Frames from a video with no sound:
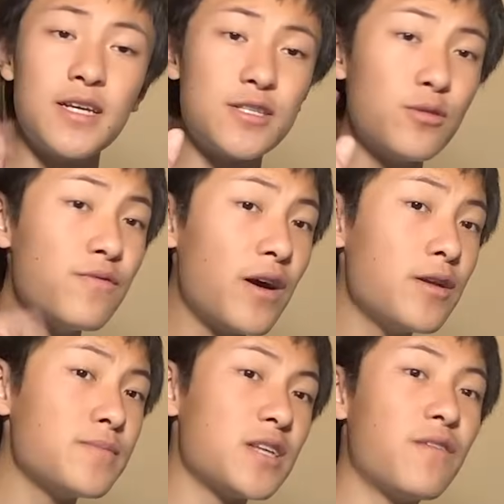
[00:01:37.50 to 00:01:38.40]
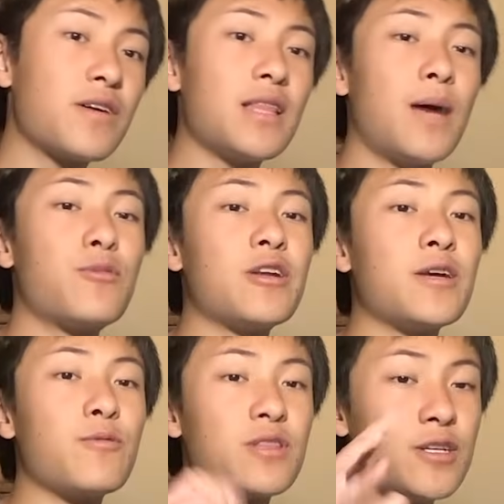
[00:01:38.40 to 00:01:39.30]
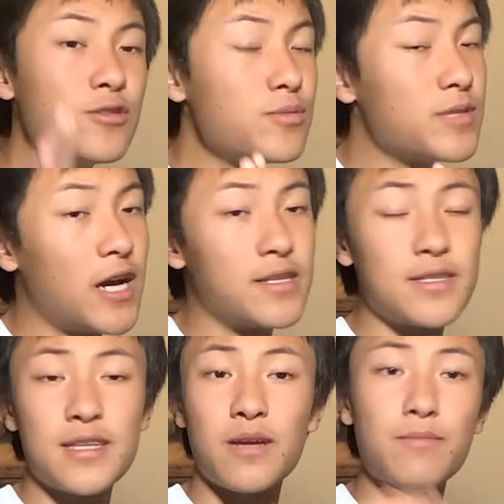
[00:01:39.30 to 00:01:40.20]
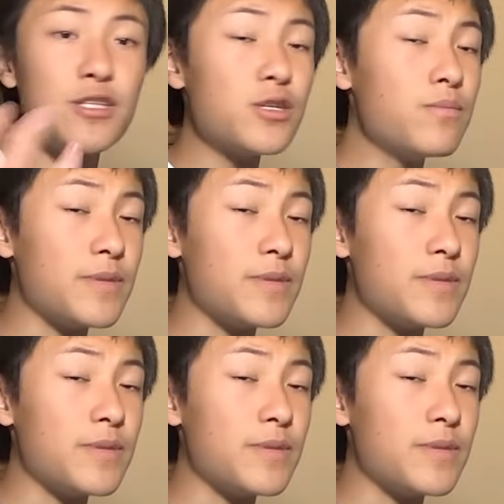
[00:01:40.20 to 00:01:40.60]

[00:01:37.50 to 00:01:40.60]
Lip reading: He soon found himself collaborating with YouTube titans like Mr.